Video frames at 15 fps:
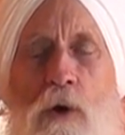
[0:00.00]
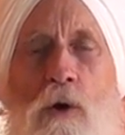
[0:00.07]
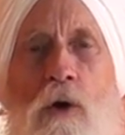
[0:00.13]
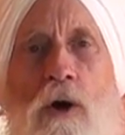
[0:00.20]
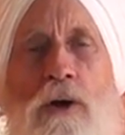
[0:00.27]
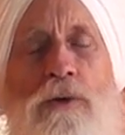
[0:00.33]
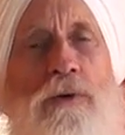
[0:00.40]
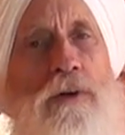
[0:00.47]

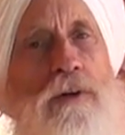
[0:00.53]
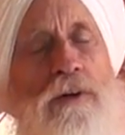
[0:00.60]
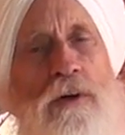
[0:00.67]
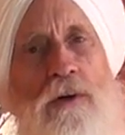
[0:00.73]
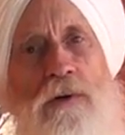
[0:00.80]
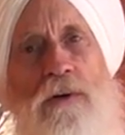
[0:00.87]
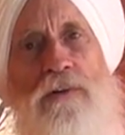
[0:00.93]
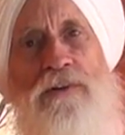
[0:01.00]
or you can
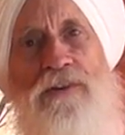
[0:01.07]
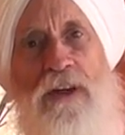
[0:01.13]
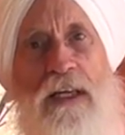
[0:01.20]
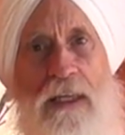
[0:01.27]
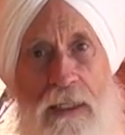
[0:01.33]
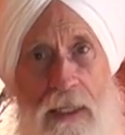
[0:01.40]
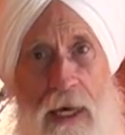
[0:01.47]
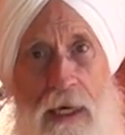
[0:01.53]
go to
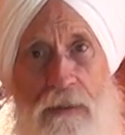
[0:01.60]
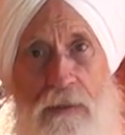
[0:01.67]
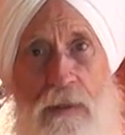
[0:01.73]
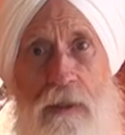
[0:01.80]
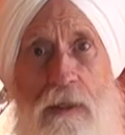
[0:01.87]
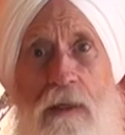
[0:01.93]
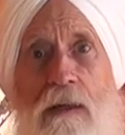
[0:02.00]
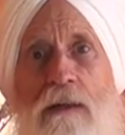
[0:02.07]

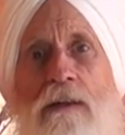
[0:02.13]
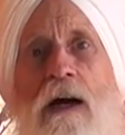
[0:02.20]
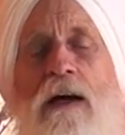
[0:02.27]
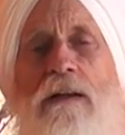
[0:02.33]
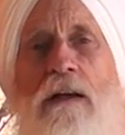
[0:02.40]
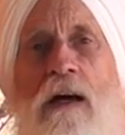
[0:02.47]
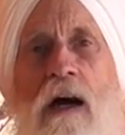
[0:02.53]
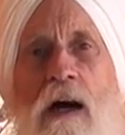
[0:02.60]

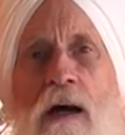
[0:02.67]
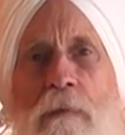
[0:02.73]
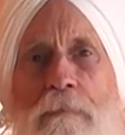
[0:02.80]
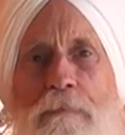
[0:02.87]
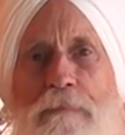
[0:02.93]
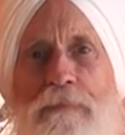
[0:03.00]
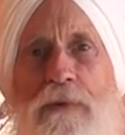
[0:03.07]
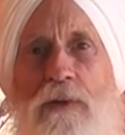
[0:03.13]

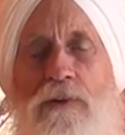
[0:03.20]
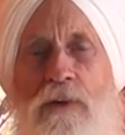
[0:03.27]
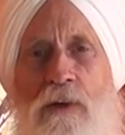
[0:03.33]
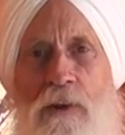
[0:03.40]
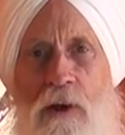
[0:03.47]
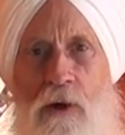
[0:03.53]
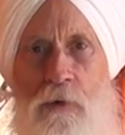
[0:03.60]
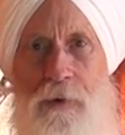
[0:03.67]
seeknet.com
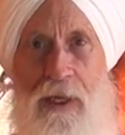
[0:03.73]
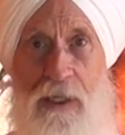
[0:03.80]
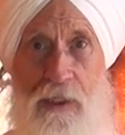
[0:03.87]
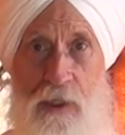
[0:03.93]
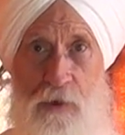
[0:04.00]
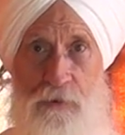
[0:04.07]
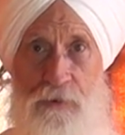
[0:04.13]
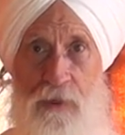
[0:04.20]
to their
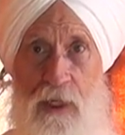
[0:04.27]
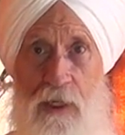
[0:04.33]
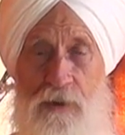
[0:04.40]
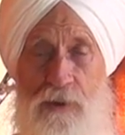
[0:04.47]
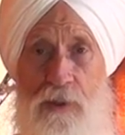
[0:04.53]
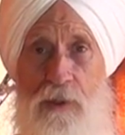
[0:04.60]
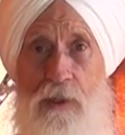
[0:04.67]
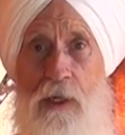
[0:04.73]
radio
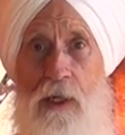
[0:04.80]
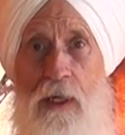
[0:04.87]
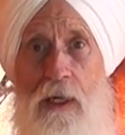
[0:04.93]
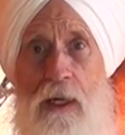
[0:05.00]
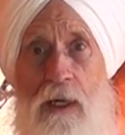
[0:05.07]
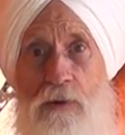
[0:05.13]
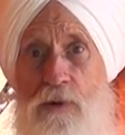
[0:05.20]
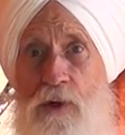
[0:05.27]
station
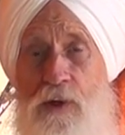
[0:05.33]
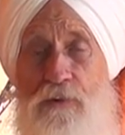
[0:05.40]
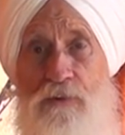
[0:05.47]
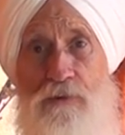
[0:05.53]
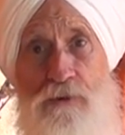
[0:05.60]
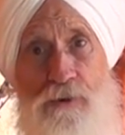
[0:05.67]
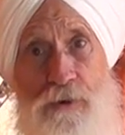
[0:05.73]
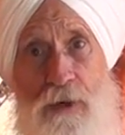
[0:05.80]
and you can
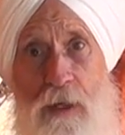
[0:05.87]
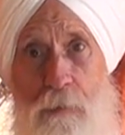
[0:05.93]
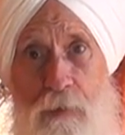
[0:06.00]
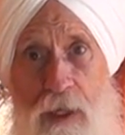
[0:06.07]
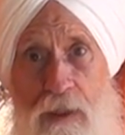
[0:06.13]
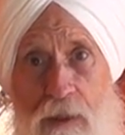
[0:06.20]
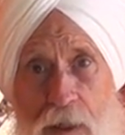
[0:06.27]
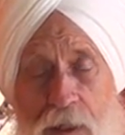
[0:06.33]
stream
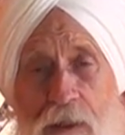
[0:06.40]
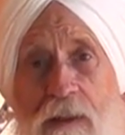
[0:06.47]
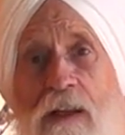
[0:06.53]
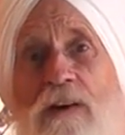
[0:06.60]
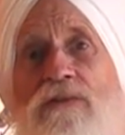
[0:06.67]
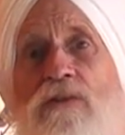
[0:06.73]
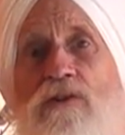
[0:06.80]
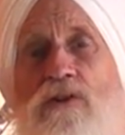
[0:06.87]
it and
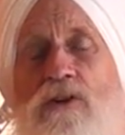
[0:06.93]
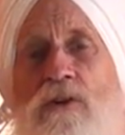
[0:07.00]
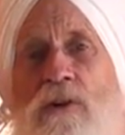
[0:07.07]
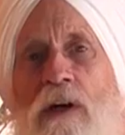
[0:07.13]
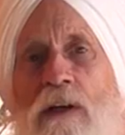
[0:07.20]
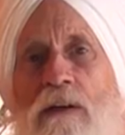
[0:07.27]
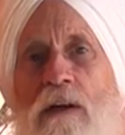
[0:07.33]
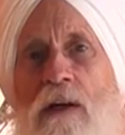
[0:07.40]
listen to
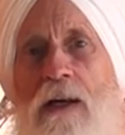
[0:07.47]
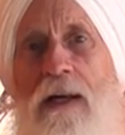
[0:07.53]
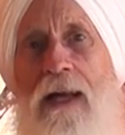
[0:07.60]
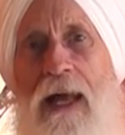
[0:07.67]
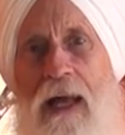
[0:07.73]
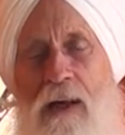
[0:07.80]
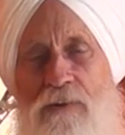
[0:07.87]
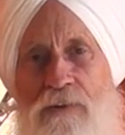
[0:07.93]
it
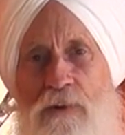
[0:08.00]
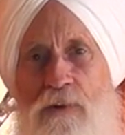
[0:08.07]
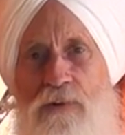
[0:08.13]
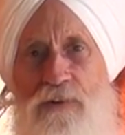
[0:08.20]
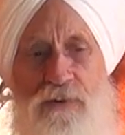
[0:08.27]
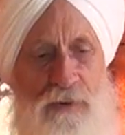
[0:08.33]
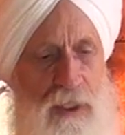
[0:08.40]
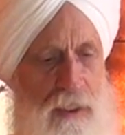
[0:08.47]
as you
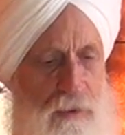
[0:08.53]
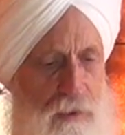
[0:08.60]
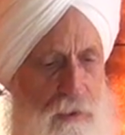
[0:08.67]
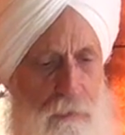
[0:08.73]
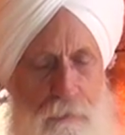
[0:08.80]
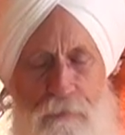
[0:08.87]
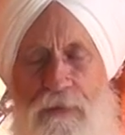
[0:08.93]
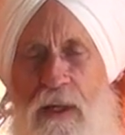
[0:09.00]
sit
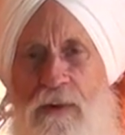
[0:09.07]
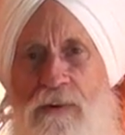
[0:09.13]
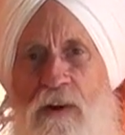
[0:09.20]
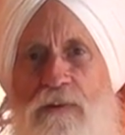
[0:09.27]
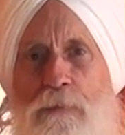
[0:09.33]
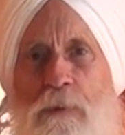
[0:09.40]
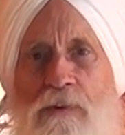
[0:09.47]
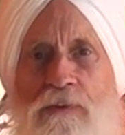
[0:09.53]
in
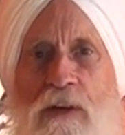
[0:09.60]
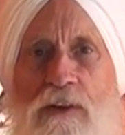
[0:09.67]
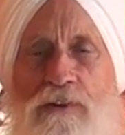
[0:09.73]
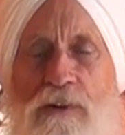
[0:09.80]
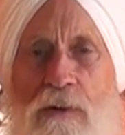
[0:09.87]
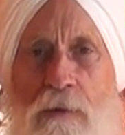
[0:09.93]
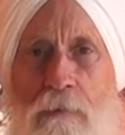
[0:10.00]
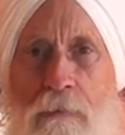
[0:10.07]
this
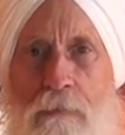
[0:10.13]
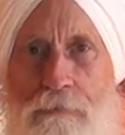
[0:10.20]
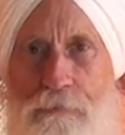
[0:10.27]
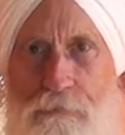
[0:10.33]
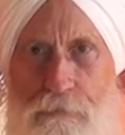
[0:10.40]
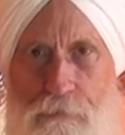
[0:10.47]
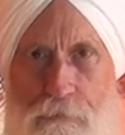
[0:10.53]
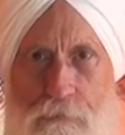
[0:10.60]
position
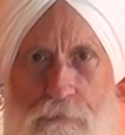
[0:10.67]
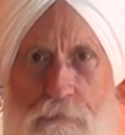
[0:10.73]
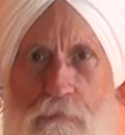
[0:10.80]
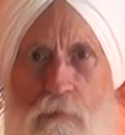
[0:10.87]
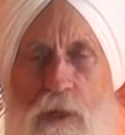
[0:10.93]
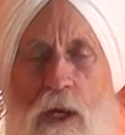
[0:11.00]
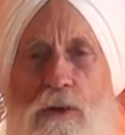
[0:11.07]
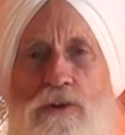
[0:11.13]

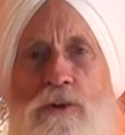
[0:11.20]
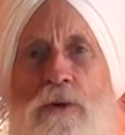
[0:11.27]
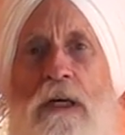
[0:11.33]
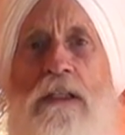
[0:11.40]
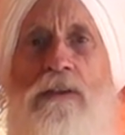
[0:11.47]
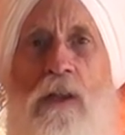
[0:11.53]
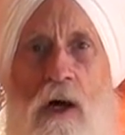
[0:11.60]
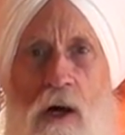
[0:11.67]

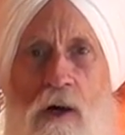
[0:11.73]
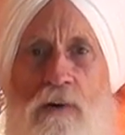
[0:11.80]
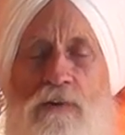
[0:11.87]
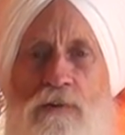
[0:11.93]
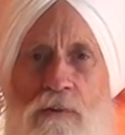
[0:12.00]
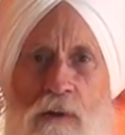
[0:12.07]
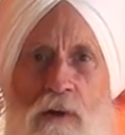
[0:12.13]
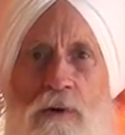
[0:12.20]
doing long,
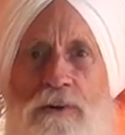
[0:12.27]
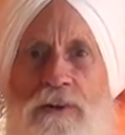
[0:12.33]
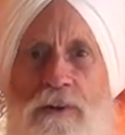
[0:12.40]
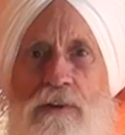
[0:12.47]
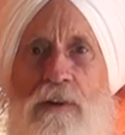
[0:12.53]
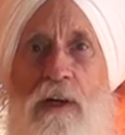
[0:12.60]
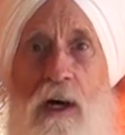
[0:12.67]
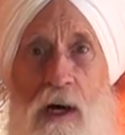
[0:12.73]
slow,
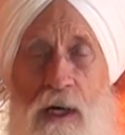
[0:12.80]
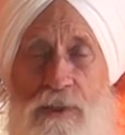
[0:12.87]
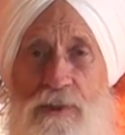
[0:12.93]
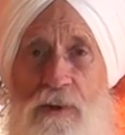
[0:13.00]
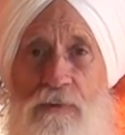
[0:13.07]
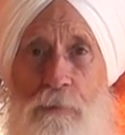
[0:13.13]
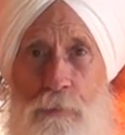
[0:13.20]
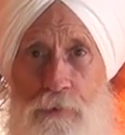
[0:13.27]

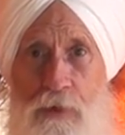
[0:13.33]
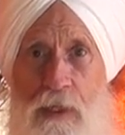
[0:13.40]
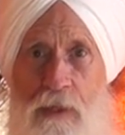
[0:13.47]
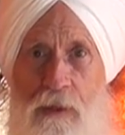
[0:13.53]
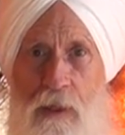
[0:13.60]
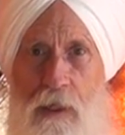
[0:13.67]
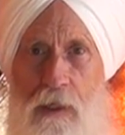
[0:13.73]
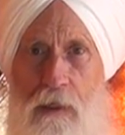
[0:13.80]
conscious
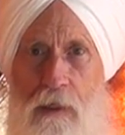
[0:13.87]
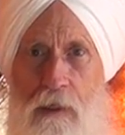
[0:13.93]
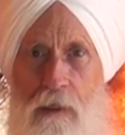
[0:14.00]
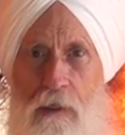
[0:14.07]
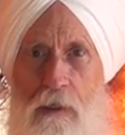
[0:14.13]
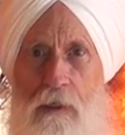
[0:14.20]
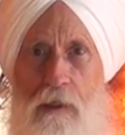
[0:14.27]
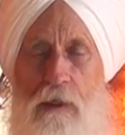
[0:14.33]
breathing
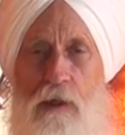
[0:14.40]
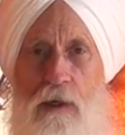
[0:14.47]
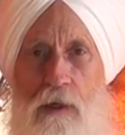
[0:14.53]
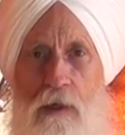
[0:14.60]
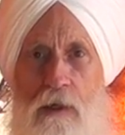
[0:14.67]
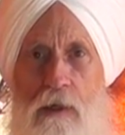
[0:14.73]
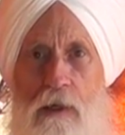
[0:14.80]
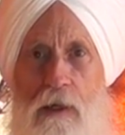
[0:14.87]

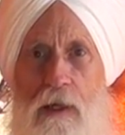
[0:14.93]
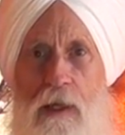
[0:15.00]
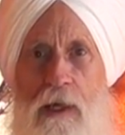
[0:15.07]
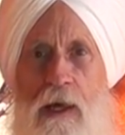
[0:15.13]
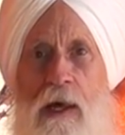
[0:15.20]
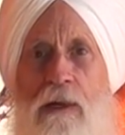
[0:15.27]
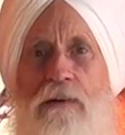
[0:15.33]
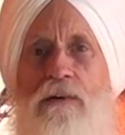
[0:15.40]

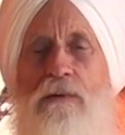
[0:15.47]
and